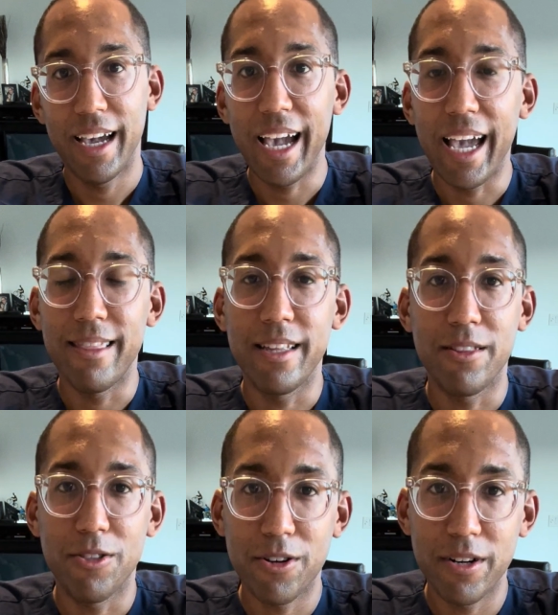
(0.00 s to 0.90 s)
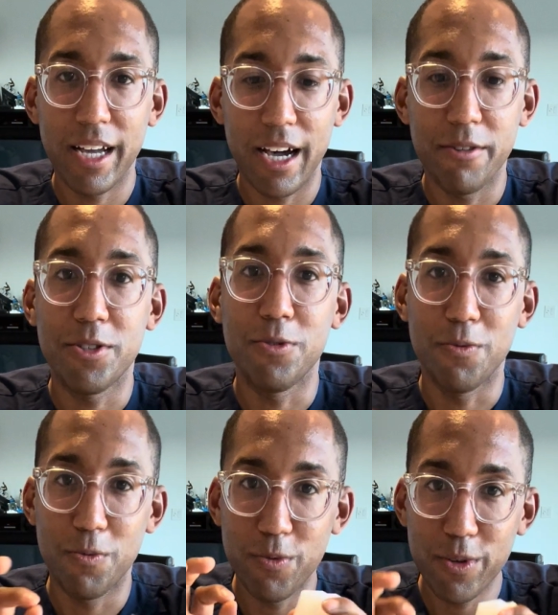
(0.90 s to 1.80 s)
and then learn how to
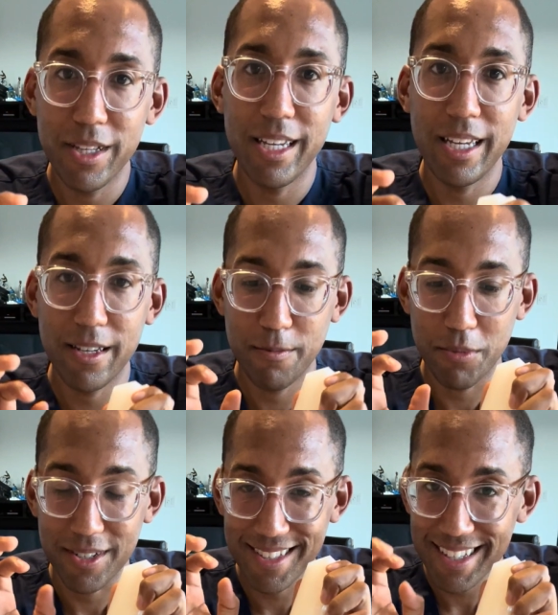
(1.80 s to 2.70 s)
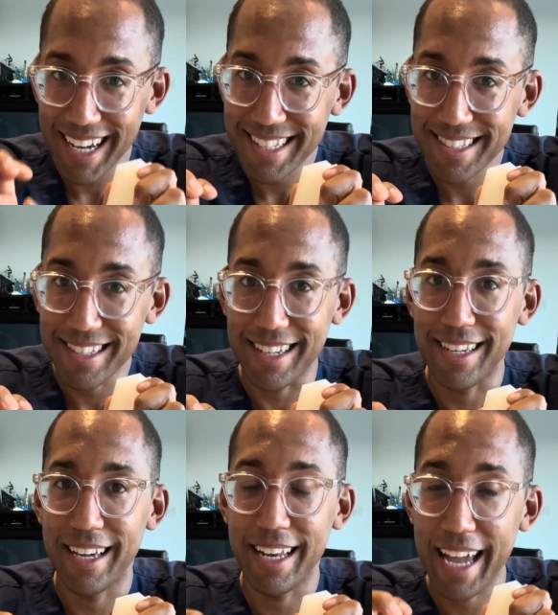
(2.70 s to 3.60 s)
really precisely
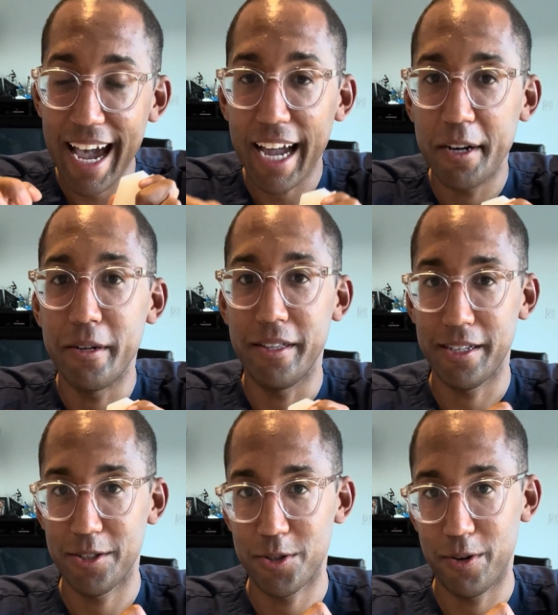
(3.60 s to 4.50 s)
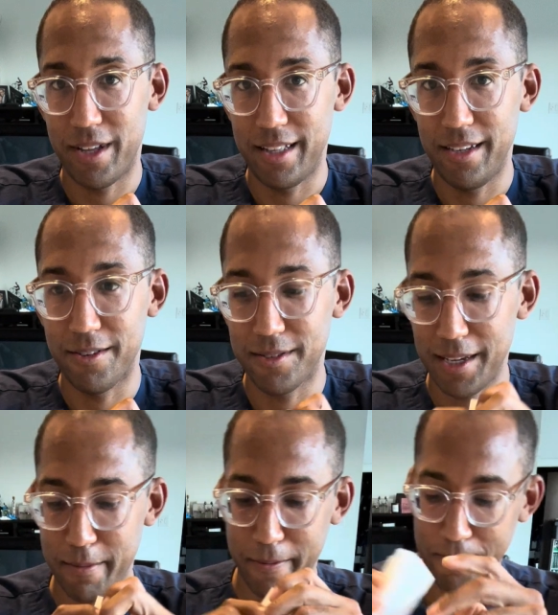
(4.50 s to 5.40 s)
and accurately control that needle tip.
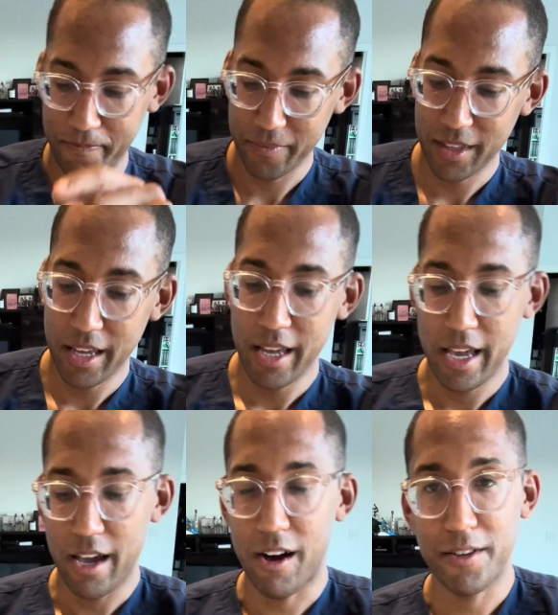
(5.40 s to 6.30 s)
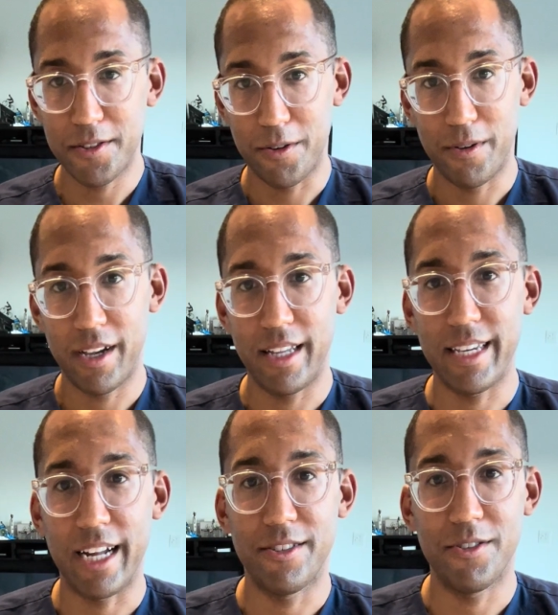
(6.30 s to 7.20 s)
Also
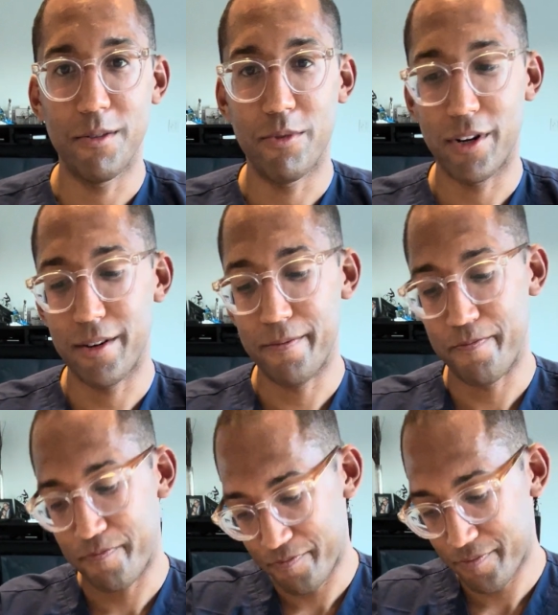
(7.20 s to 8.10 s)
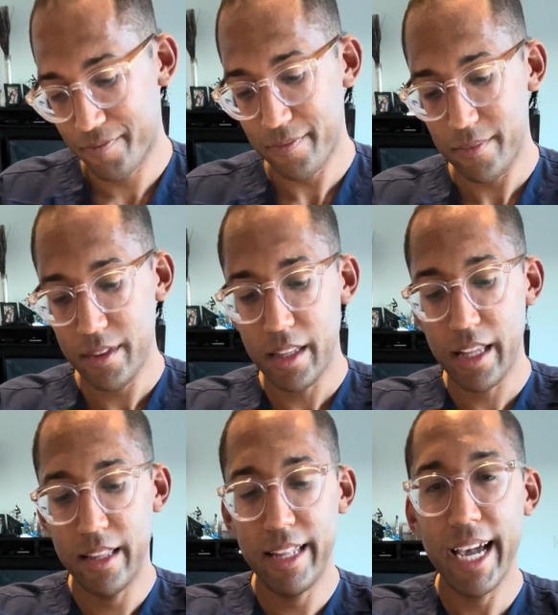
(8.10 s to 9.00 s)
attaches to the board.
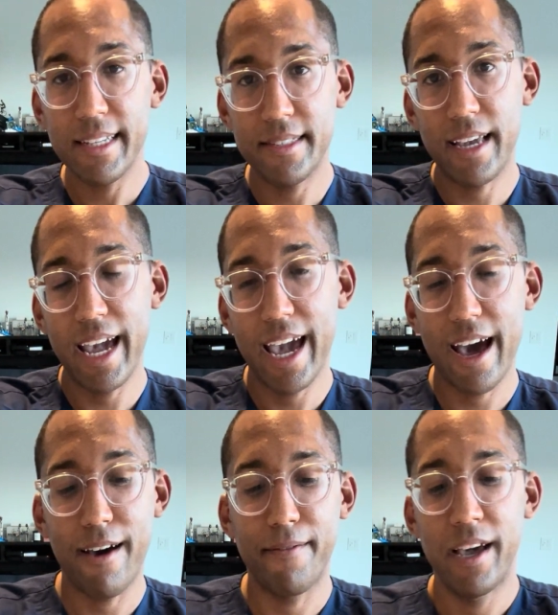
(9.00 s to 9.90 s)
Next, I have